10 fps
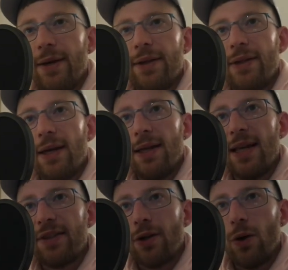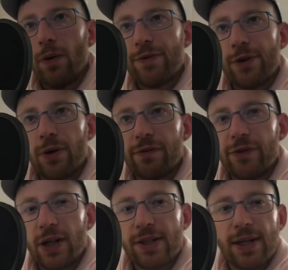they let go of sort of
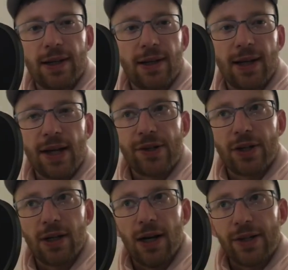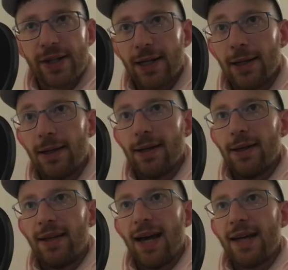toxic cancer-causing
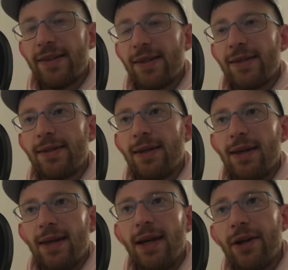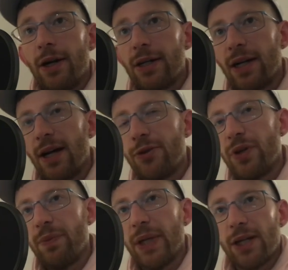gases in our
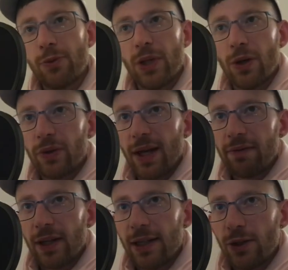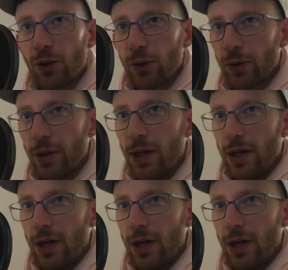country, because we don't have the legal